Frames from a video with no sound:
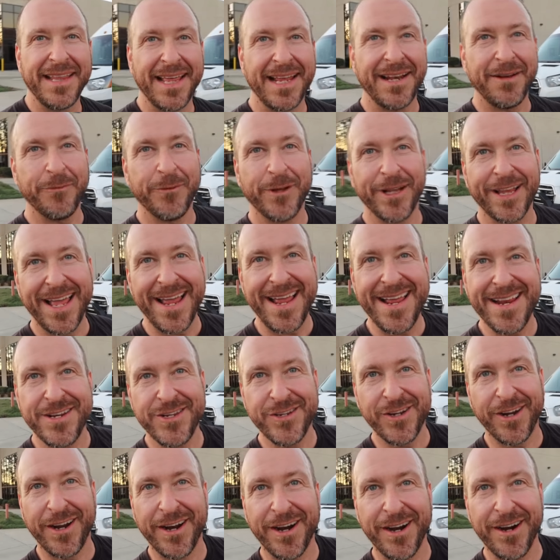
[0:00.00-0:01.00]
That will
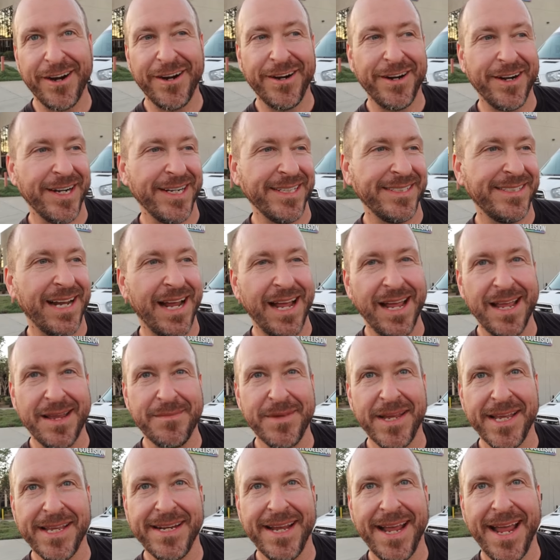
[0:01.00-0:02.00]
end our
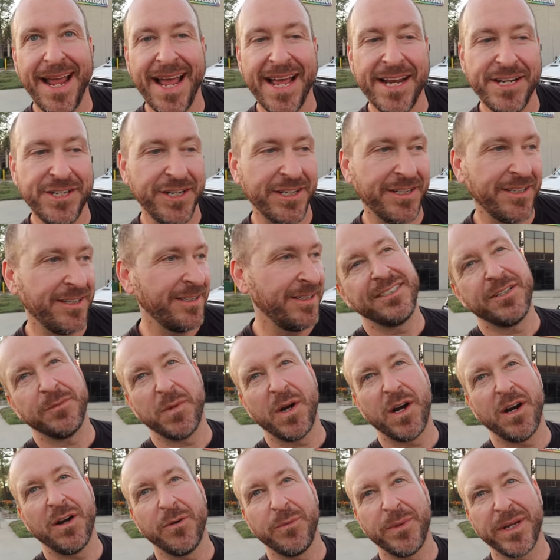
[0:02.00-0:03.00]
time at Agile.
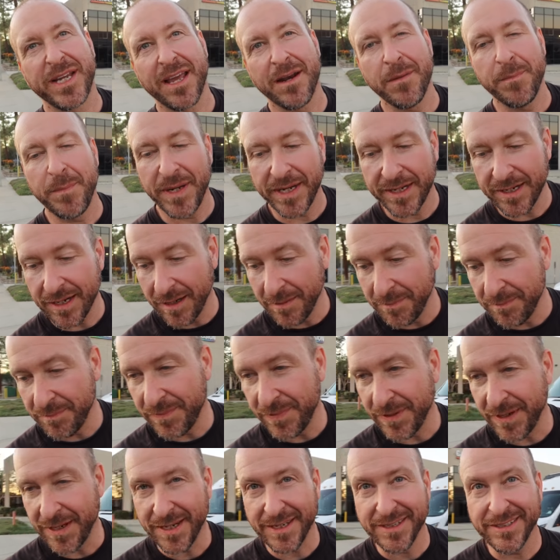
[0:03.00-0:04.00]
Tomorrow we got to pick up
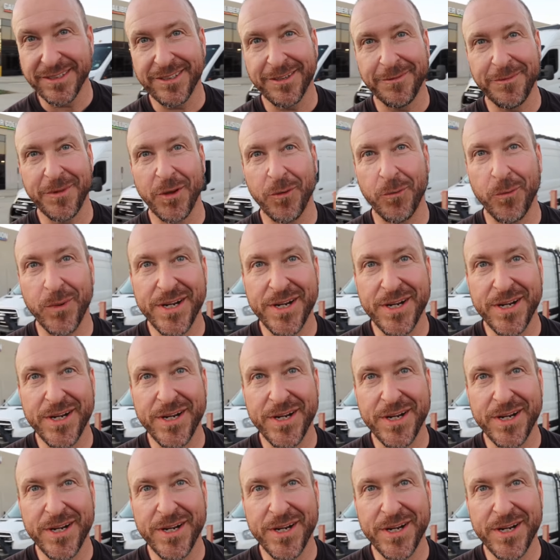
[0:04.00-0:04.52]
uh, some of the